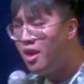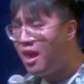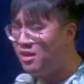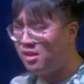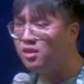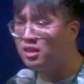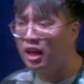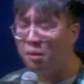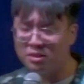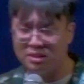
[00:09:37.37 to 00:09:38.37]
And at that
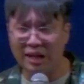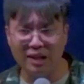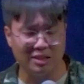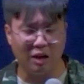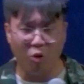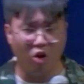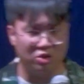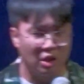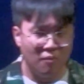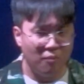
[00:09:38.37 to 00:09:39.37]
time, as young as I was,
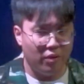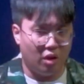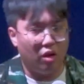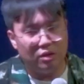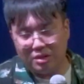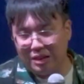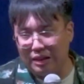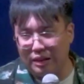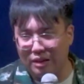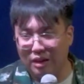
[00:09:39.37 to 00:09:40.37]

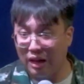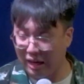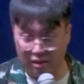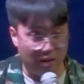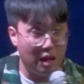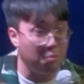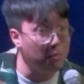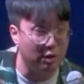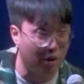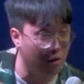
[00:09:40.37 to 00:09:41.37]
honestly, let me
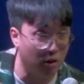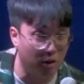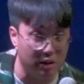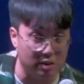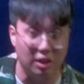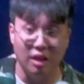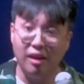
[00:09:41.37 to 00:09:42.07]
be very honest.